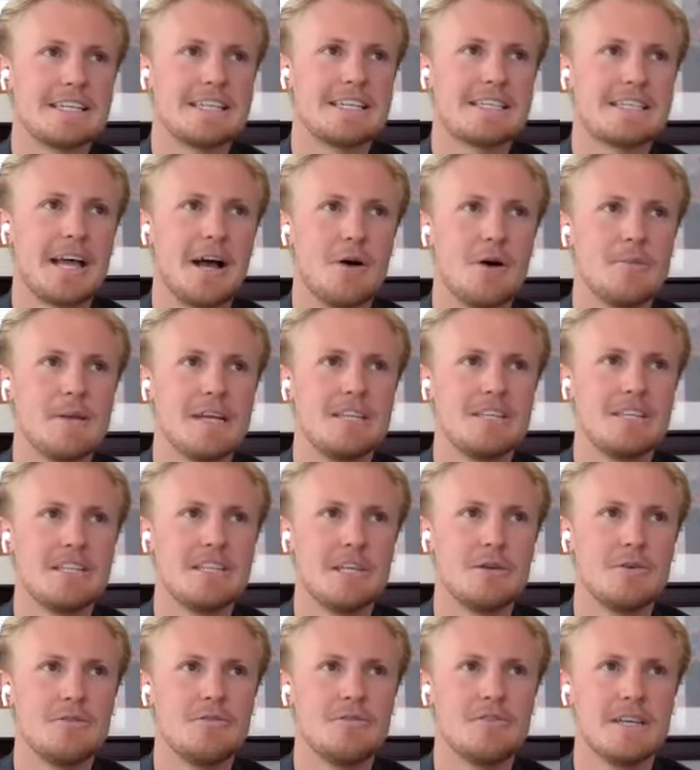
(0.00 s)
Tell me, do
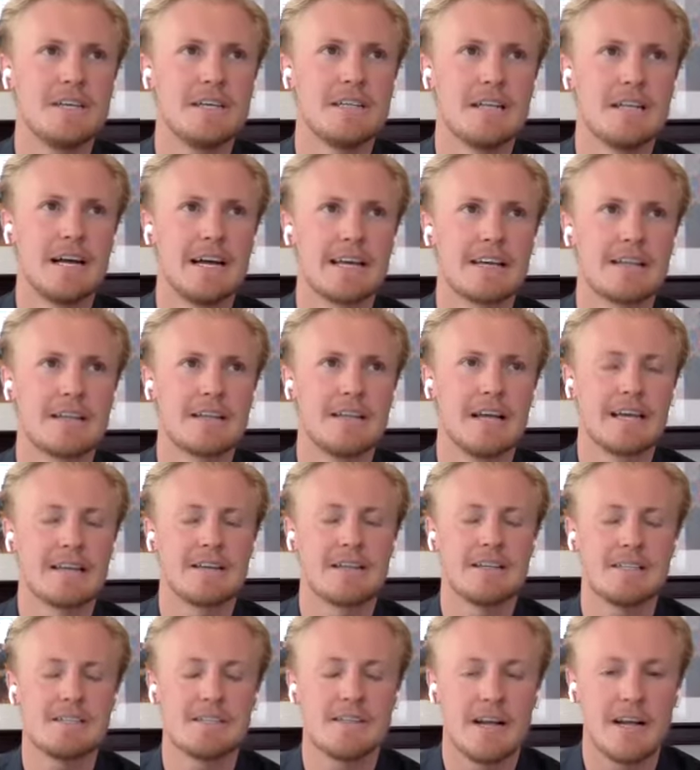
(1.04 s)
you feel like,
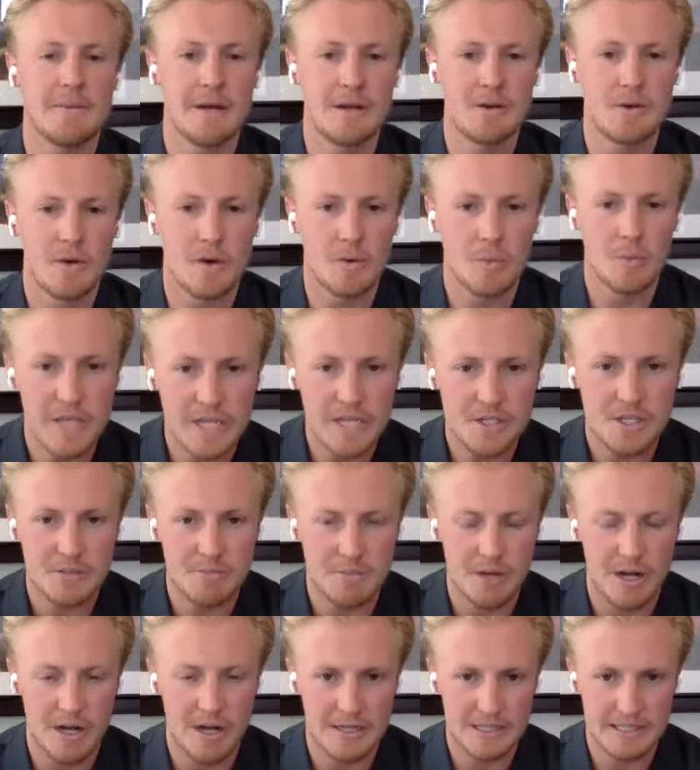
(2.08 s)
let's talk about Norwegian
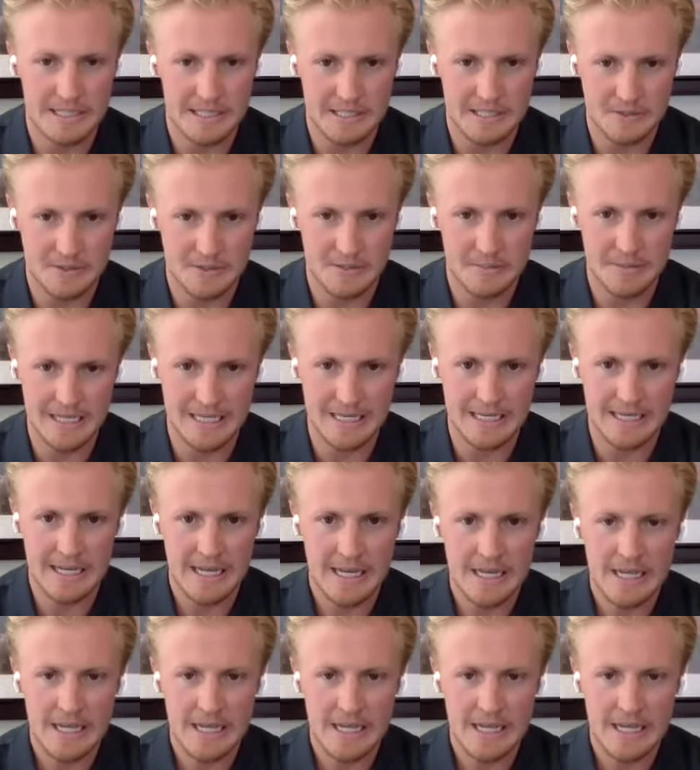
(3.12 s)
politics for a minute.